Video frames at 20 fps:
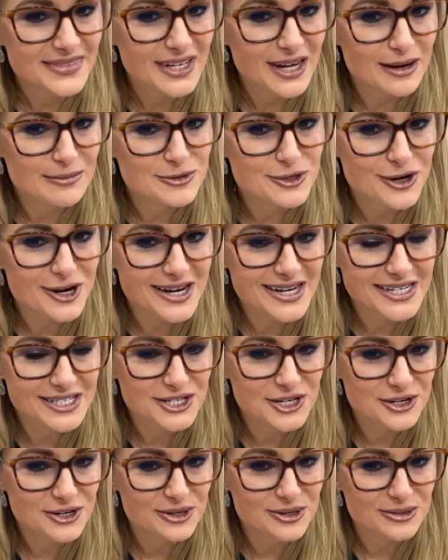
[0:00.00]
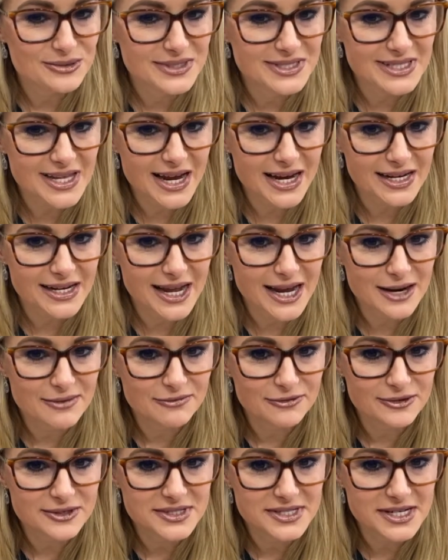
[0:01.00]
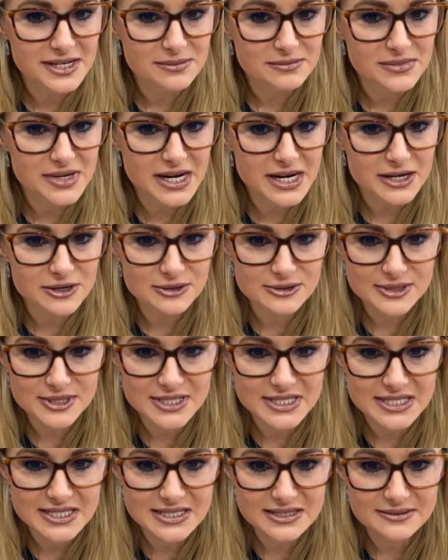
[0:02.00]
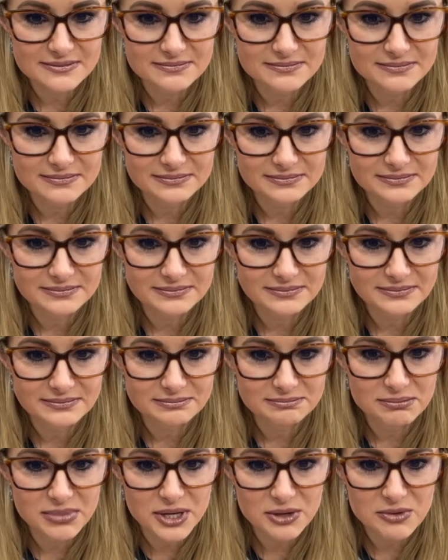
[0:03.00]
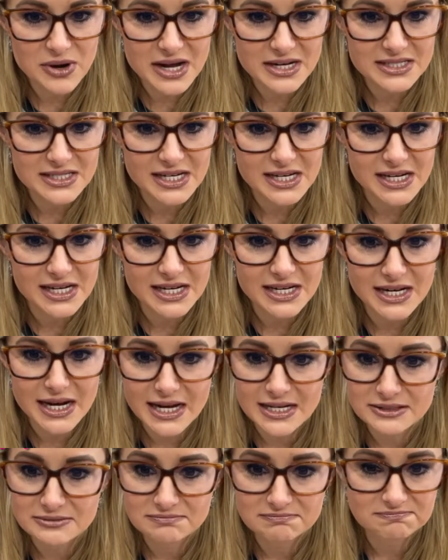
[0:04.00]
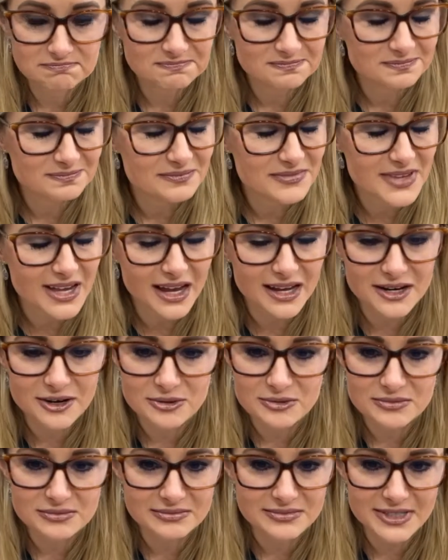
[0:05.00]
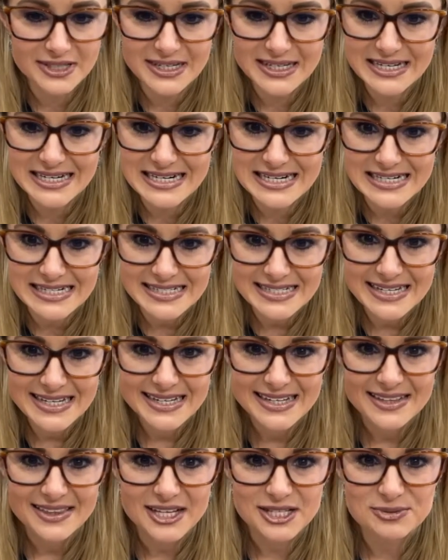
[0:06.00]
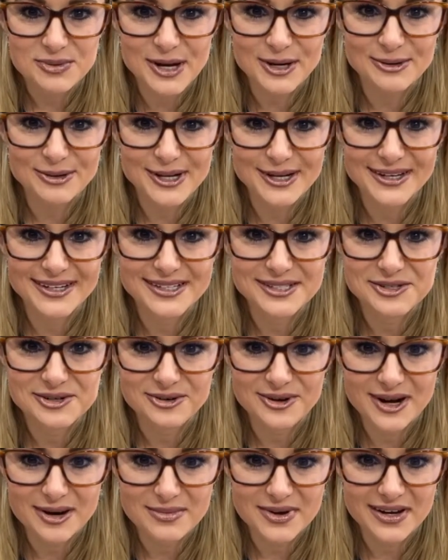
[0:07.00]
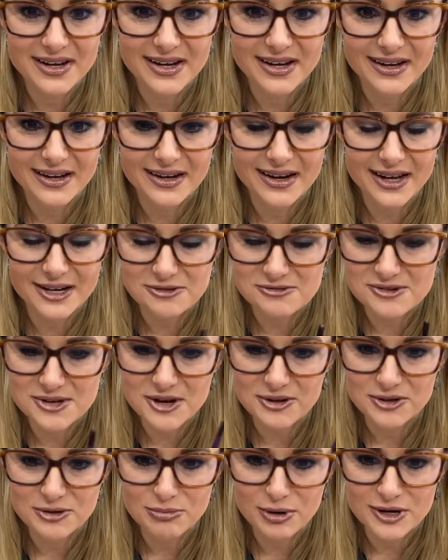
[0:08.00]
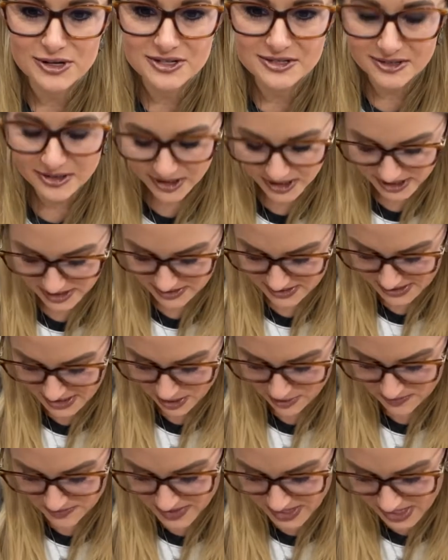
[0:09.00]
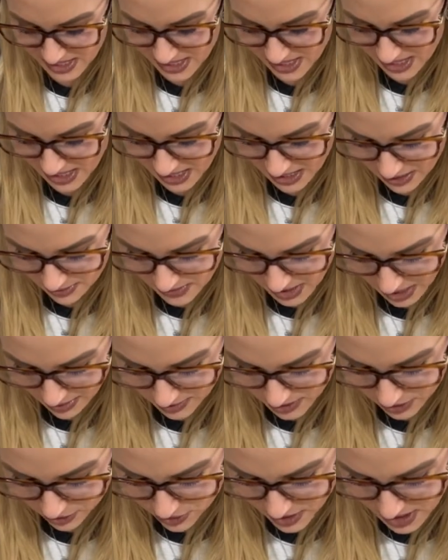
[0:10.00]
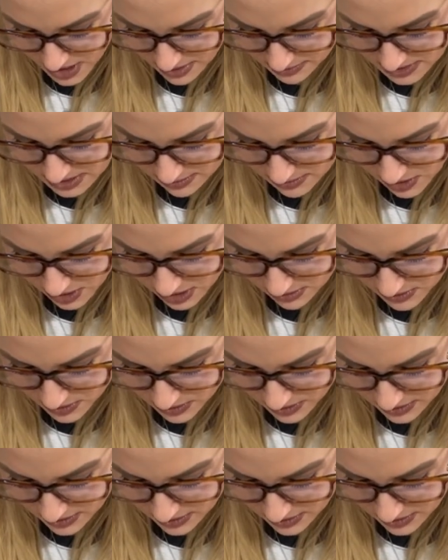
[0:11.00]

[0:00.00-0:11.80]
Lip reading: trying to say a name for dip nails, BYT. I don't, that's why I don't like Instagram. I don't know you personally. So I'm going to grab some monomer